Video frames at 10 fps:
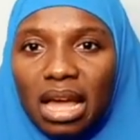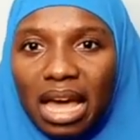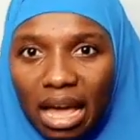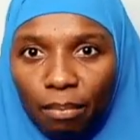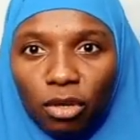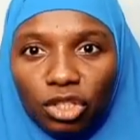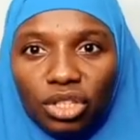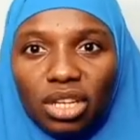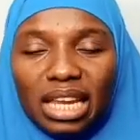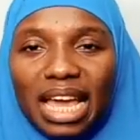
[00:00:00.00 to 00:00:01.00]

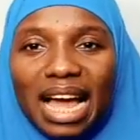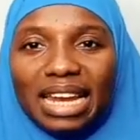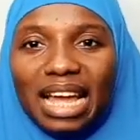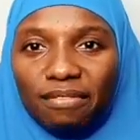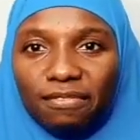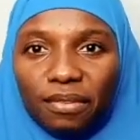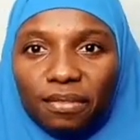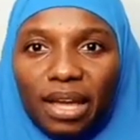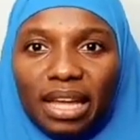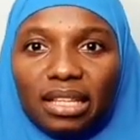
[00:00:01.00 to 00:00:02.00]
emotionally and
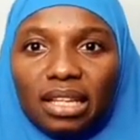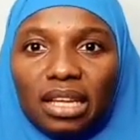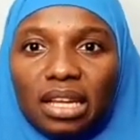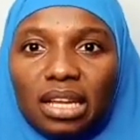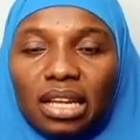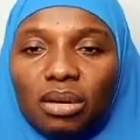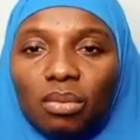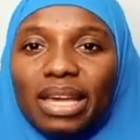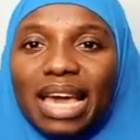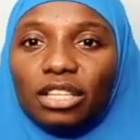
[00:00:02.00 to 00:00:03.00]
everything,
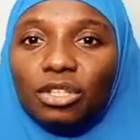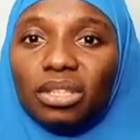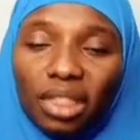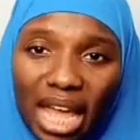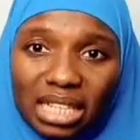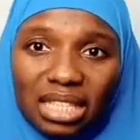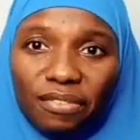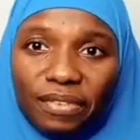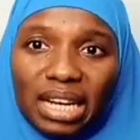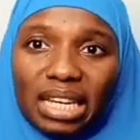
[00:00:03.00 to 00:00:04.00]
we can do things
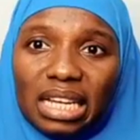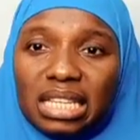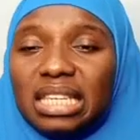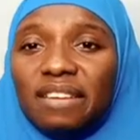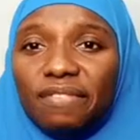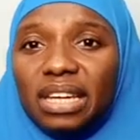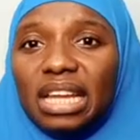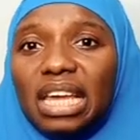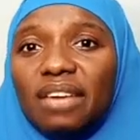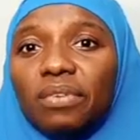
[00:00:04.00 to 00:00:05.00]
differently.
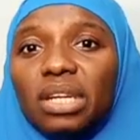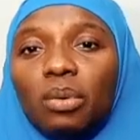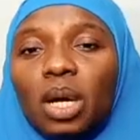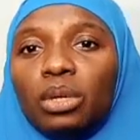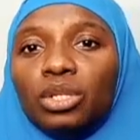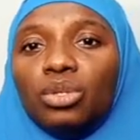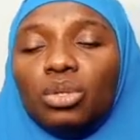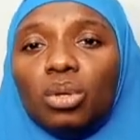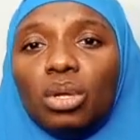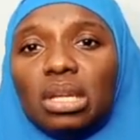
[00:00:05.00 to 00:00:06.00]
Definitely, even when we
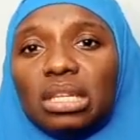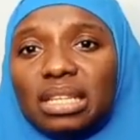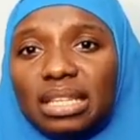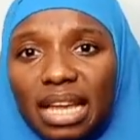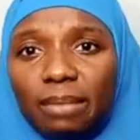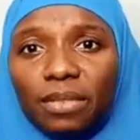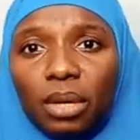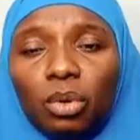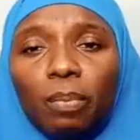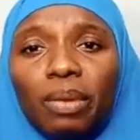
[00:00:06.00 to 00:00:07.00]
do the same
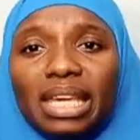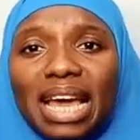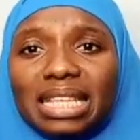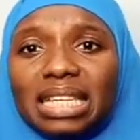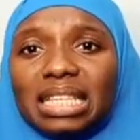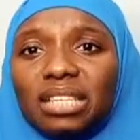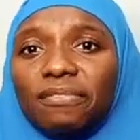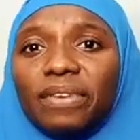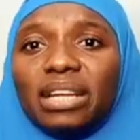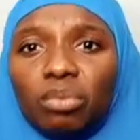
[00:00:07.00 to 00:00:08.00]
thing, we'll be getting
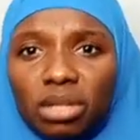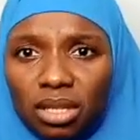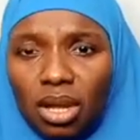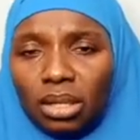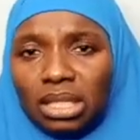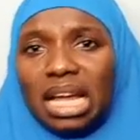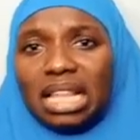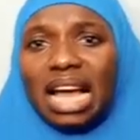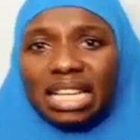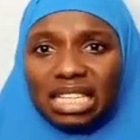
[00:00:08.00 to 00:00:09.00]
different results.
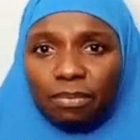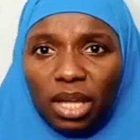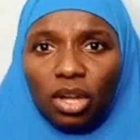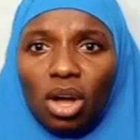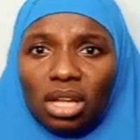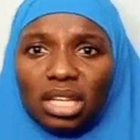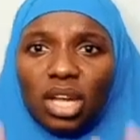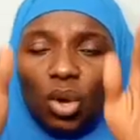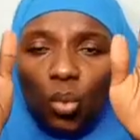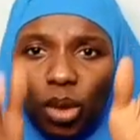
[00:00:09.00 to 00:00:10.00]
That is because
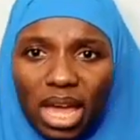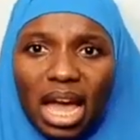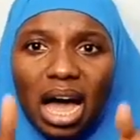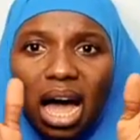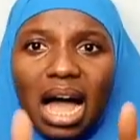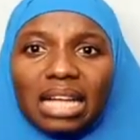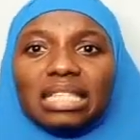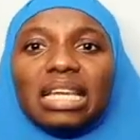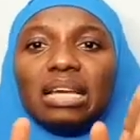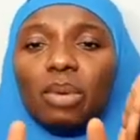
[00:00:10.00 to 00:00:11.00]
we
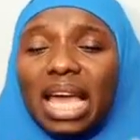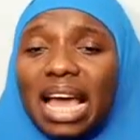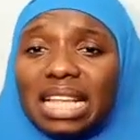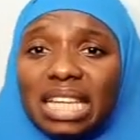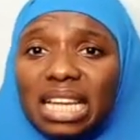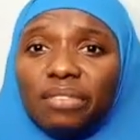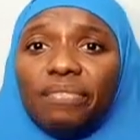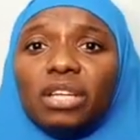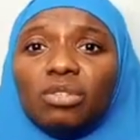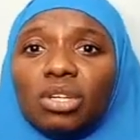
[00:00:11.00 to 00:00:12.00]
as
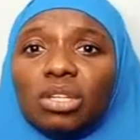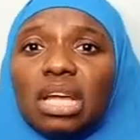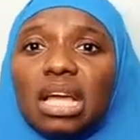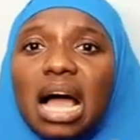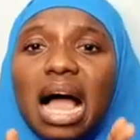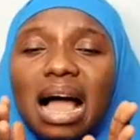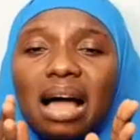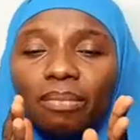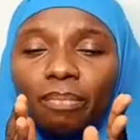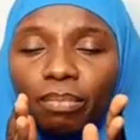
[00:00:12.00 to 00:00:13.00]
individuals
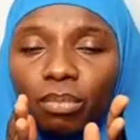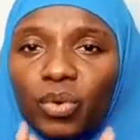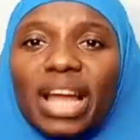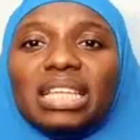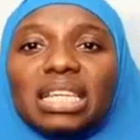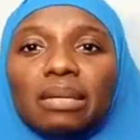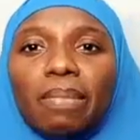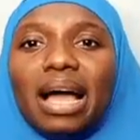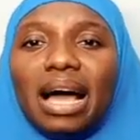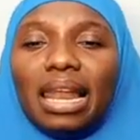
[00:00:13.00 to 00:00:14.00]
are created
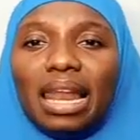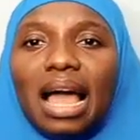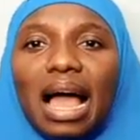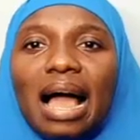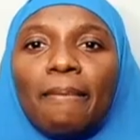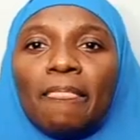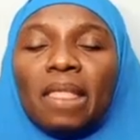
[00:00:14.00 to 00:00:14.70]
by Allah